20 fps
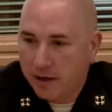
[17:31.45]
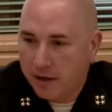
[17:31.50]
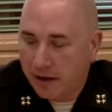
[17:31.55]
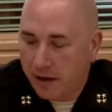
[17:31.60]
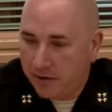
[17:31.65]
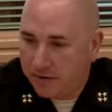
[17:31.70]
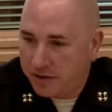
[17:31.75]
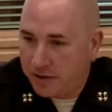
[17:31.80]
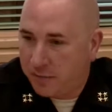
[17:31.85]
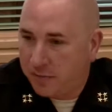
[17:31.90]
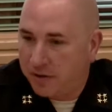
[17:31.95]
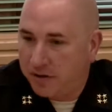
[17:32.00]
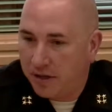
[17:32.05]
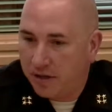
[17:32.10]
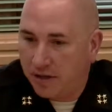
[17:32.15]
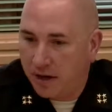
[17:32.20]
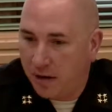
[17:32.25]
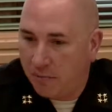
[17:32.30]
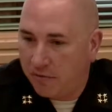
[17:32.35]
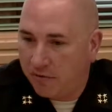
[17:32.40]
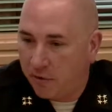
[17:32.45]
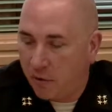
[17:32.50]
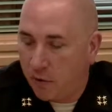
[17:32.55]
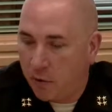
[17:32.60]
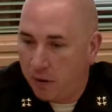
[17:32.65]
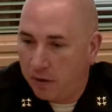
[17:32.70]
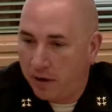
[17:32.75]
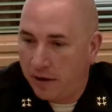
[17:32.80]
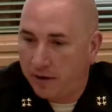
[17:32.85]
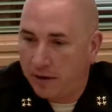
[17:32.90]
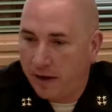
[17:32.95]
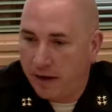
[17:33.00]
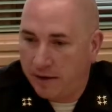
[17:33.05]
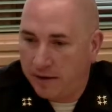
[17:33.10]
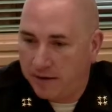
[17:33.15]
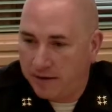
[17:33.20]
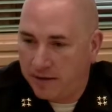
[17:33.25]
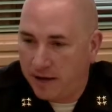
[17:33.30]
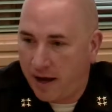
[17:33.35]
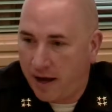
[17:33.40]
if someone did come forward and
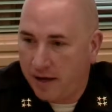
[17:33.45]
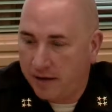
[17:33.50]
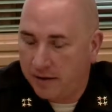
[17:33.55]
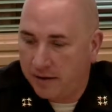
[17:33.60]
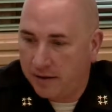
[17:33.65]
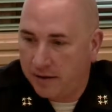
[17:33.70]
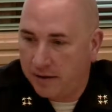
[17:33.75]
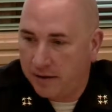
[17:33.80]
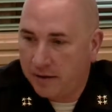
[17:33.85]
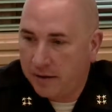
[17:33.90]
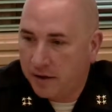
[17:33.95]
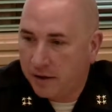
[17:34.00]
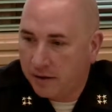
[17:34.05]
decide to